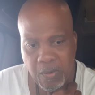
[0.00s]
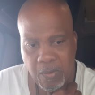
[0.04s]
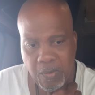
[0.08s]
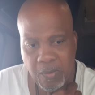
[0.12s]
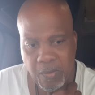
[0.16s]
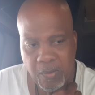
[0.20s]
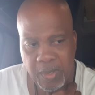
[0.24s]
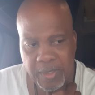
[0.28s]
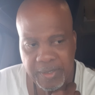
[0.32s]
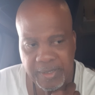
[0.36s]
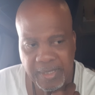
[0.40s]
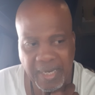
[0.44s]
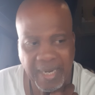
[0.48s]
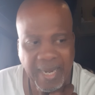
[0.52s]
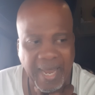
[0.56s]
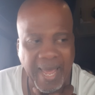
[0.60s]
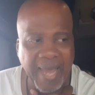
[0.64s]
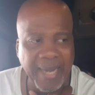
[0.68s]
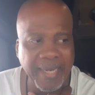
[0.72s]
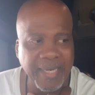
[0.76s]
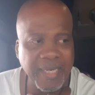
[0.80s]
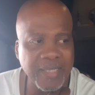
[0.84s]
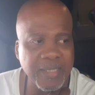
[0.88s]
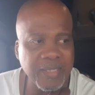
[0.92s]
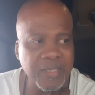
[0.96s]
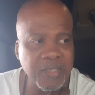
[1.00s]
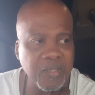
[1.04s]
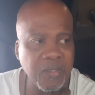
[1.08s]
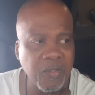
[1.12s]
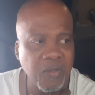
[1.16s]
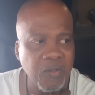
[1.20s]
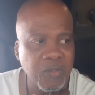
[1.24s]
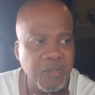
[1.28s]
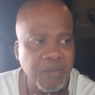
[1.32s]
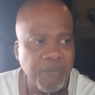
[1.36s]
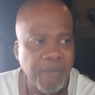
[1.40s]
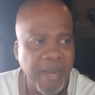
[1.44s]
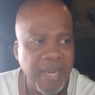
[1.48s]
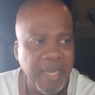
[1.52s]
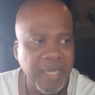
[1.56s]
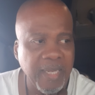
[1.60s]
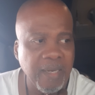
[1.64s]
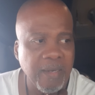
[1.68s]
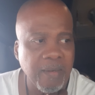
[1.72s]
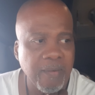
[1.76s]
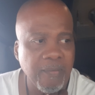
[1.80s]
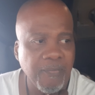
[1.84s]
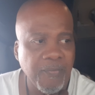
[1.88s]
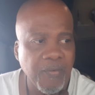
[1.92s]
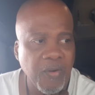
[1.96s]
was a lot of excuse
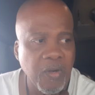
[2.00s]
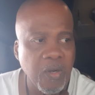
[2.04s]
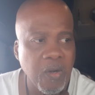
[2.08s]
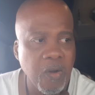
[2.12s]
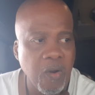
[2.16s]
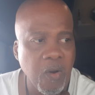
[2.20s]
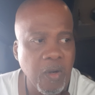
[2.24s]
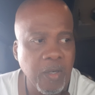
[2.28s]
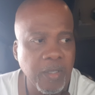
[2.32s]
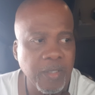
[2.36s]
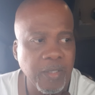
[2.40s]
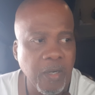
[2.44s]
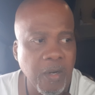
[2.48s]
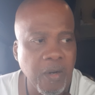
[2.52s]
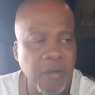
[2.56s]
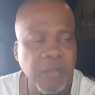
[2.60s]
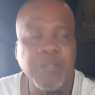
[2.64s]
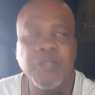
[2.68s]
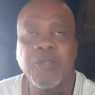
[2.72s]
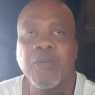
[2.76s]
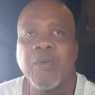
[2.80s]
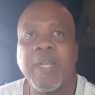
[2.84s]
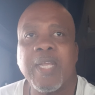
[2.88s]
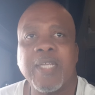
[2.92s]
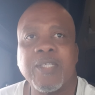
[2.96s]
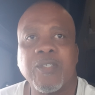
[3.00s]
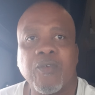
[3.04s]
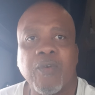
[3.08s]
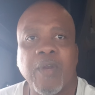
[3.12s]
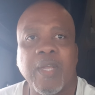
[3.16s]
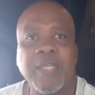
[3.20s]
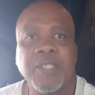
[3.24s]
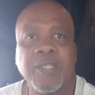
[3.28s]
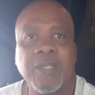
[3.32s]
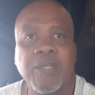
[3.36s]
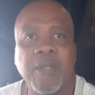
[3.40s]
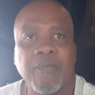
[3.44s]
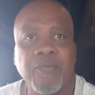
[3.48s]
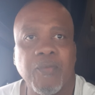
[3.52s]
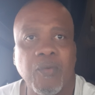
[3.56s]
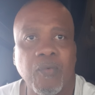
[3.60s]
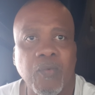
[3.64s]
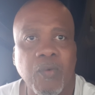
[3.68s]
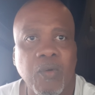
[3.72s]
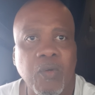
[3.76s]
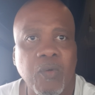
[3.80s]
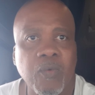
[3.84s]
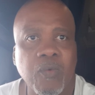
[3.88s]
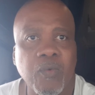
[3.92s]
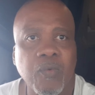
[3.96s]
making for her transgression of the
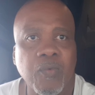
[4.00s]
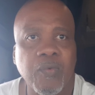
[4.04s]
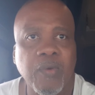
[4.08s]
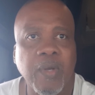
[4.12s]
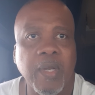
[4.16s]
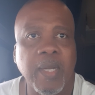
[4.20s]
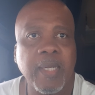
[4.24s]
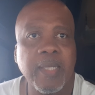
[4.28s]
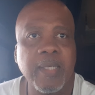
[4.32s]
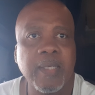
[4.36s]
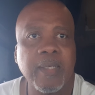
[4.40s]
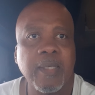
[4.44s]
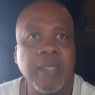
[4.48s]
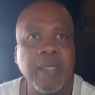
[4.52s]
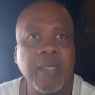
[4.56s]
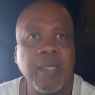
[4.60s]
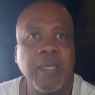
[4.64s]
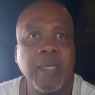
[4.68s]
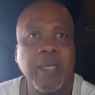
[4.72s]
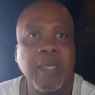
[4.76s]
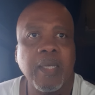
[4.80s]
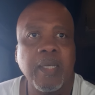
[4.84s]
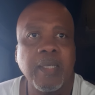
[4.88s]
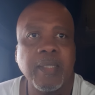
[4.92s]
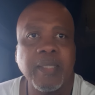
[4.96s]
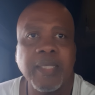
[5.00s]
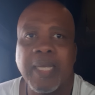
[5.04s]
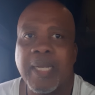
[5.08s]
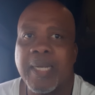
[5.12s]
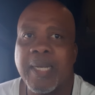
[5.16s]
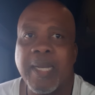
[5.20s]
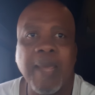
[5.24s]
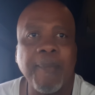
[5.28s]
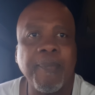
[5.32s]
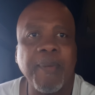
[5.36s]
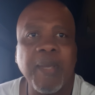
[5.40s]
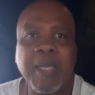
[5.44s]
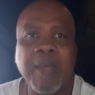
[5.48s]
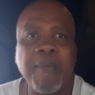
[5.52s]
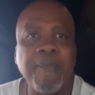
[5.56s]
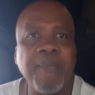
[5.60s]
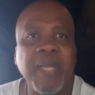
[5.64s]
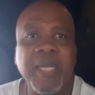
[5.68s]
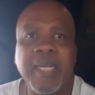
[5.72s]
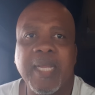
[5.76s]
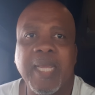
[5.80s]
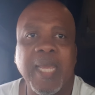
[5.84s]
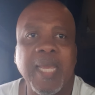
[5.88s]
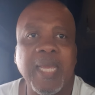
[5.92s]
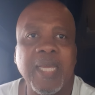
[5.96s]
rules. The Olympic
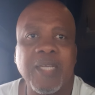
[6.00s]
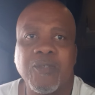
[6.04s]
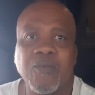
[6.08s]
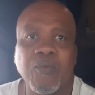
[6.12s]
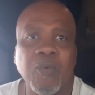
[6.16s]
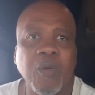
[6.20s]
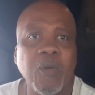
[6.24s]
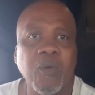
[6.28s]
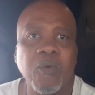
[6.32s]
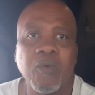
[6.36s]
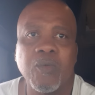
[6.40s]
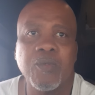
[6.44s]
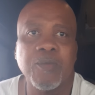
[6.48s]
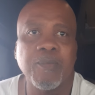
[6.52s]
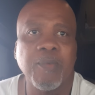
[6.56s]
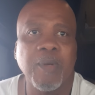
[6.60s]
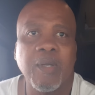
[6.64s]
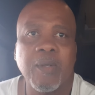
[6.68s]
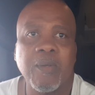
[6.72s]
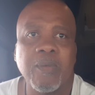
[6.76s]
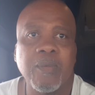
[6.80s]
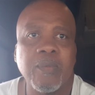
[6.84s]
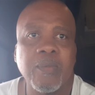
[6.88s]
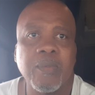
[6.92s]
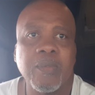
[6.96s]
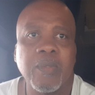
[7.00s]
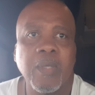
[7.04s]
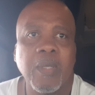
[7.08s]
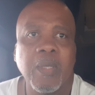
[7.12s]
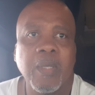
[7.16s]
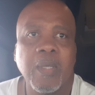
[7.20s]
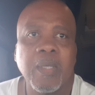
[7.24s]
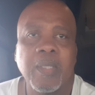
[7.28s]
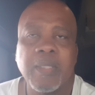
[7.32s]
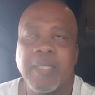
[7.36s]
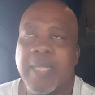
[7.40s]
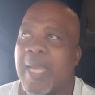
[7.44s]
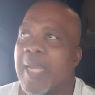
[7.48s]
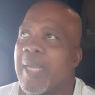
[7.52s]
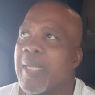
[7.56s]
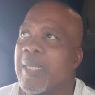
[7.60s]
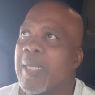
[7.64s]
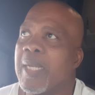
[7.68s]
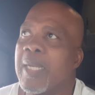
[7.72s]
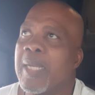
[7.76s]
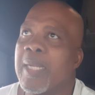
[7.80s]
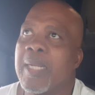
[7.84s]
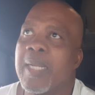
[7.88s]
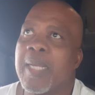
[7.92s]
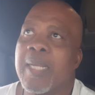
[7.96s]
Committee has rules, bro.
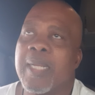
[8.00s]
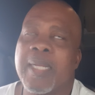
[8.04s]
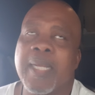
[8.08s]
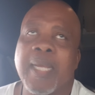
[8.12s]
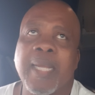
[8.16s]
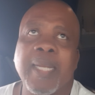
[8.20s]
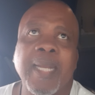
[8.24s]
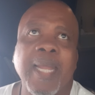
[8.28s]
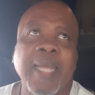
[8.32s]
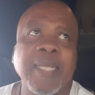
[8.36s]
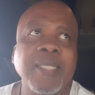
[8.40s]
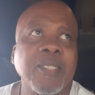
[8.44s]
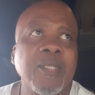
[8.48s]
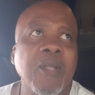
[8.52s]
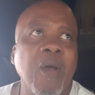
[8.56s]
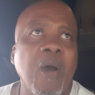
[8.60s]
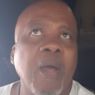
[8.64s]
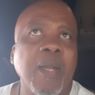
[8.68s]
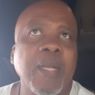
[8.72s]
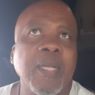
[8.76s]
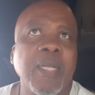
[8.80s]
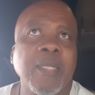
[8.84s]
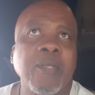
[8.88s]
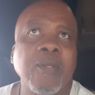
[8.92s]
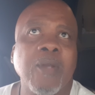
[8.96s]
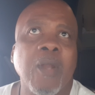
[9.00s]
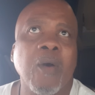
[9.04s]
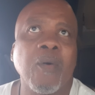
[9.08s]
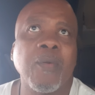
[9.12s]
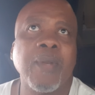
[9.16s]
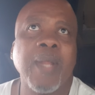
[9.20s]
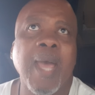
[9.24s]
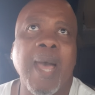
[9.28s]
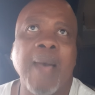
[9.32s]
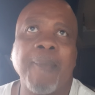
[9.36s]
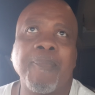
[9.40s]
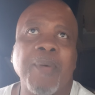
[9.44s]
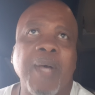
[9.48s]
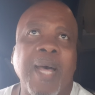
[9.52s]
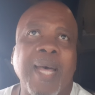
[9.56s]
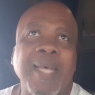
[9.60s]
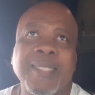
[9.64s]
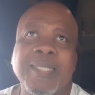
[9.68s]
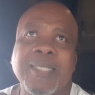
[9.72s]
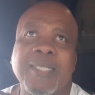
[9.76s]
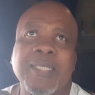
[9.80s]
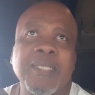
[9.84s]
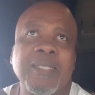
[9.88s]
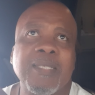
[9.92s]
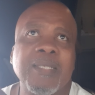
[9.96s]
They started, you know, I
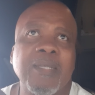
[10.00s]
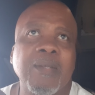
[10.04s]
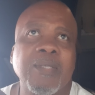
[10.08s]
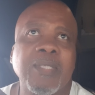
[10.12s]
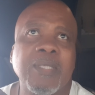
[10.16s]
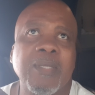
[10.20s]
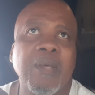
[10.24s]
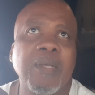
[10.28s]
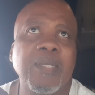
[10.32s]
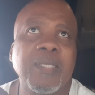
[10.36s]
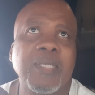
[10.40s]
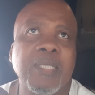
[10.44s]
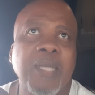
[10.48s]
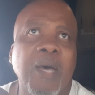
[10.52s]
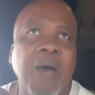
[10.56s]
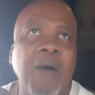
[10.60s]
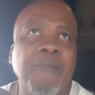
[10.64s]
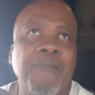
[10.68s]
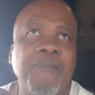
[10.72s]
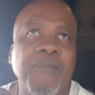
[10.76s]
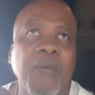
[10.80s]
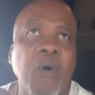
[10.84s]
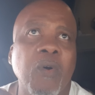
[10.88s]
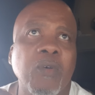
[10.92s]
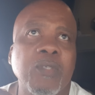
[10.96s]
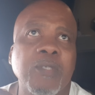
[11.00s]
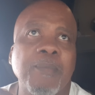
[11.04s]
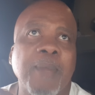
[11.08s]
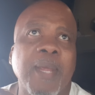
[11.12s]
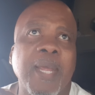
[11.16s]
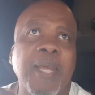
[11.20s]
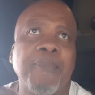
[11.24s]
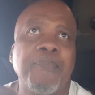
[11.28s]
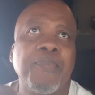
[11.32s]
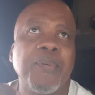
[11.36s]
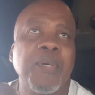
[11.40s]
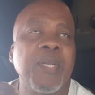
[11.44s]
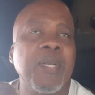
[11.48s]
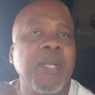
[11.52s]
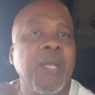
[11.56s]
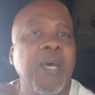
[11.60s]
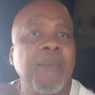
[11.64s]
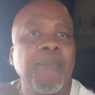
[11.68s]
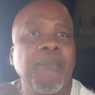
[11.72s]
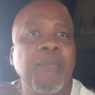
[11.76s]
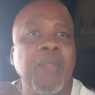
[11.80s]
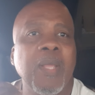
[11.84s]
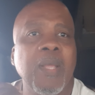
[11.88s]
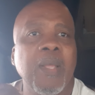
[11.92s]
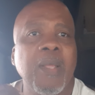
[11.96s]
saw folks, man, putting up
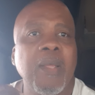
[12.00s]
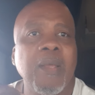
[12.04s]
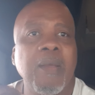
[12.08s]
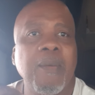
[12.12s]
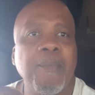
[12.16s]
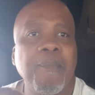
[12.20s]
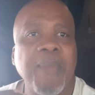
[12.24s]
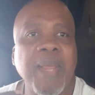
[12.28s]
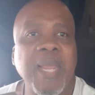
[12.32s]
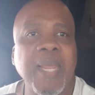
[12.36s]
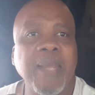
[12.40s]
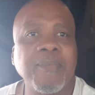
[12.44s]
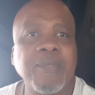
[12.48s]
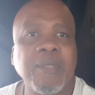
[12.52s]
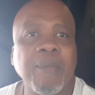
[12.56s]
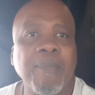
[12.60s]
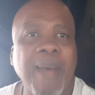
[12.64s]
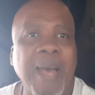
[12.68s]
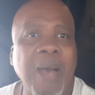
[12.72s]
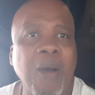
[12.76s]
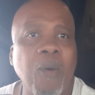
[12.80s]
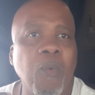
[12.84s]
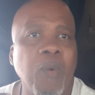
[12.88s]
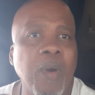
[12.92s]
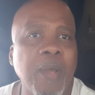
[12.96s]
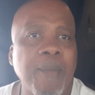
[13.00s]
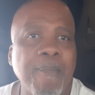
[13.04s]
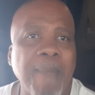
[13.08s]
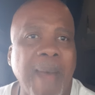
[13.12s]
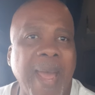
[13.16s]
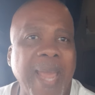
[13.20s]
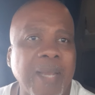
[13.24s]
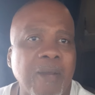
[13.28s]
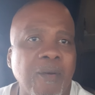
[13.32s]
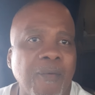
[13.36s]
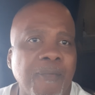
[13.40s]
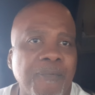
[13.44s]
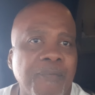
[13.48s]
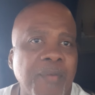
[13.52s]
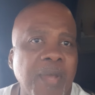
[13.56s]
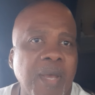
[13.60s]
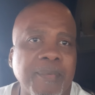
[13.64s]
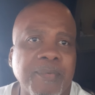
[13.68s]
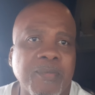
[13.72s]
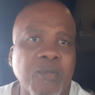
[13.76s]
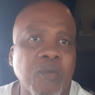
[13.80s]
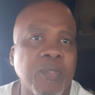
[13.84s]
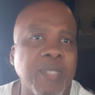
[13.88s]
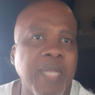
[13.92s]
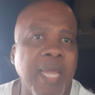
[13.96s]
memes about what Michael
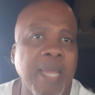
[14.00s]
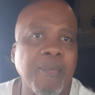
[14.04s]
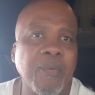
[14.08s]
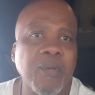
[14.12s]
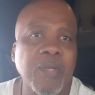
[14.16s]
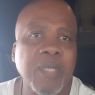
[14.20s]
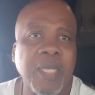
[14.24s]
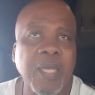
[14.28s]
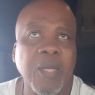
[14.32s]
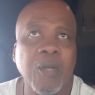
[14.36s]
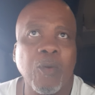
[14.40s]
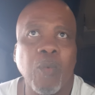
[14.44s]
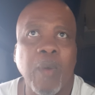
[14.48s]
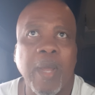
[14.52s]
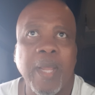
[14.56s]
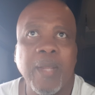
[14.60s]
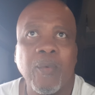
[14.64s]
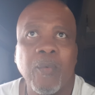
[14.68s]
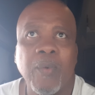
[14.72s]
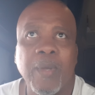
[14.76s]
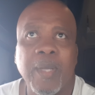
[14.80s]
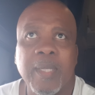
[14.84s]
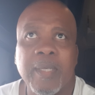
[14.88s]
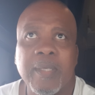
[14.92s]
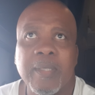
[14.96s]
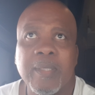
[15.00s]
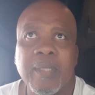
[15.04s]
Phelps was able to get away with.